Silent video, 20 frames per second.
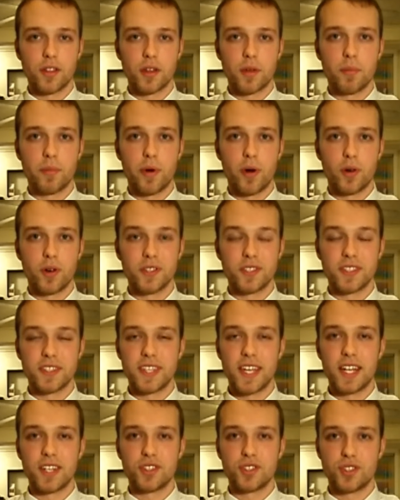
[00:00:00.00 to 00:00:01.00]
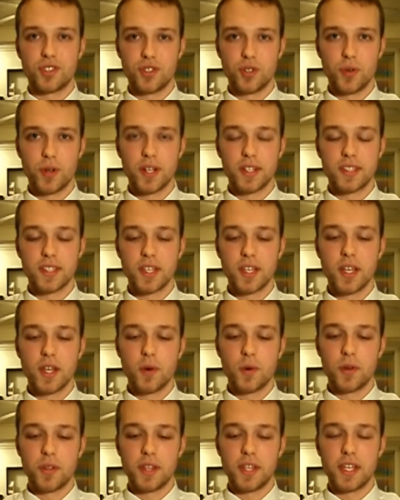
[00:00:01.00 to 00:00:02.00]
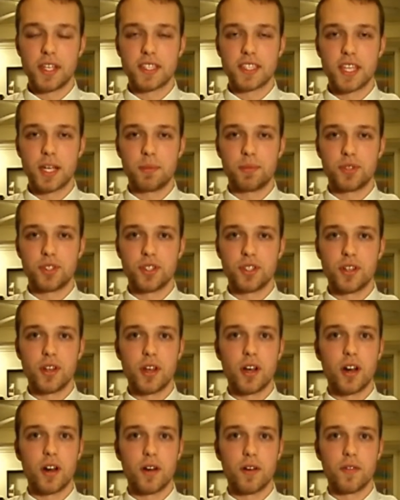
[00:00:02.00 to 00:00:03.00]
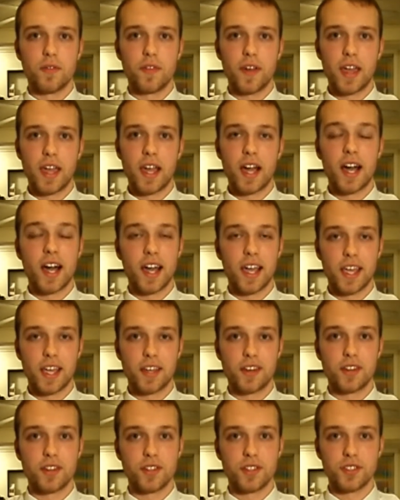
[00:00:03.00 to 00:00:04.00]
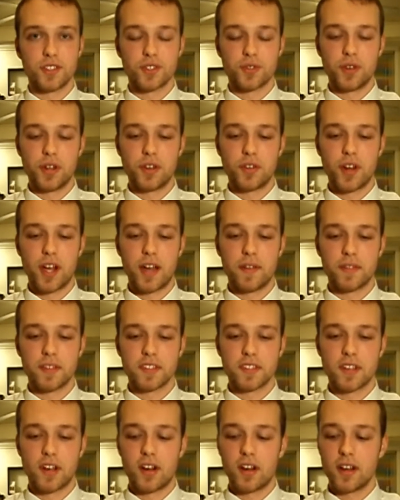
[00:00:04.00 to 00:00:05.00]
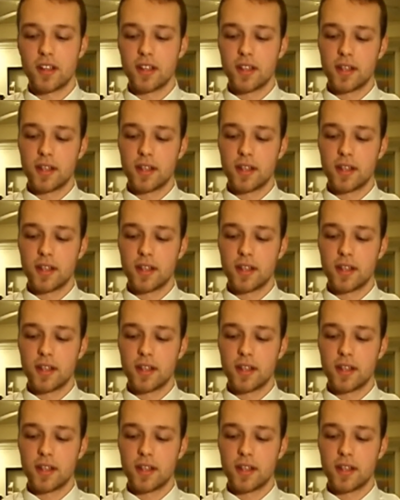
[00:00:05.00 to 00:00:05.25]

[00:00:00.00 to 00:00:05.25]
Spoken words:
the components attached to it, with the exception of a high-end discrete graphics card.